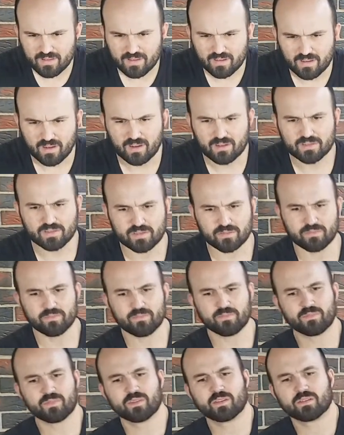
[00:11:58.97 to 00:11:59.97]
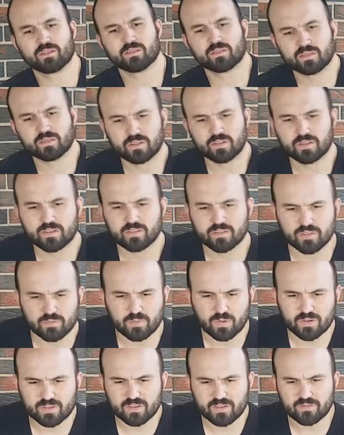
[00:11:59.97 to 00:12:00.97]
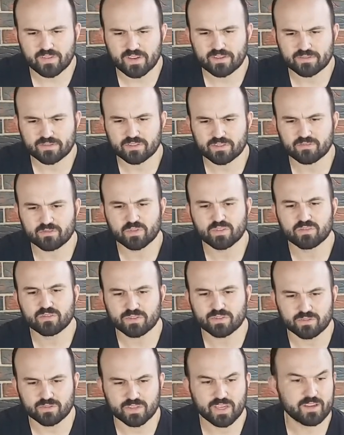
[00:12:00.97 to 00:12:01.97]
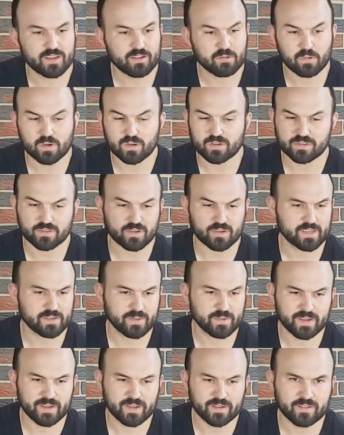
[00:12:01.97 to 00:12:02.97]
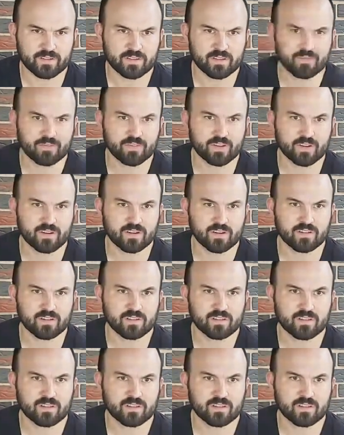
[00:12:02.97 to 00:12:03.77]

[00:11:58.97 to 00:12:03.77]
Awesome. It's a good deal. You bought that valve seal removal tool. Yeah, it works great, man. If I've